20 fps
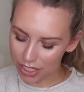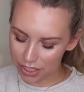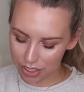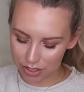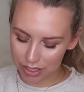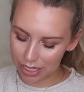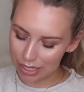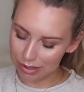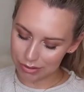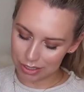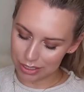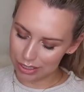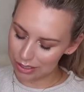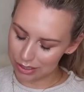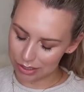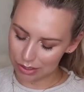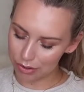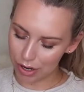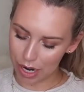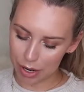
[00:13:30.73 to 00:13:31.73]
I don't know how to
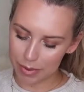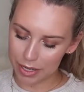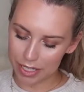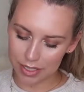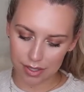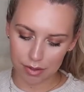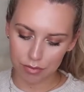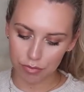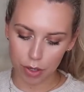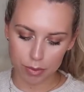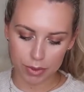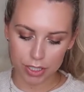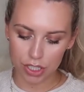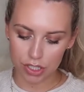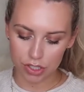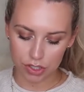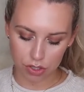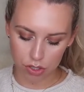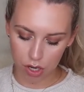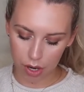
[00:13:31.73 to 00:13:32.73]
describe it because I'm rubbish
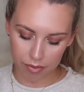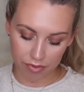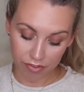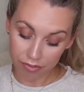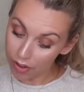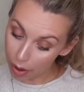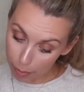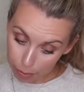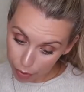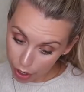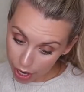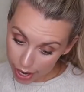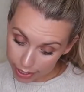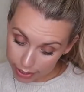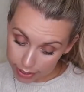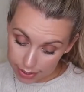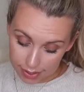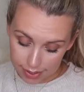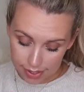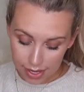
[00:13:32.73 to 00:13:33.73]
at describing
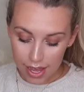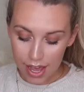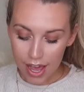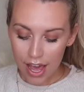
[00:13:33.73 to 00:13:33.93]
fabrics.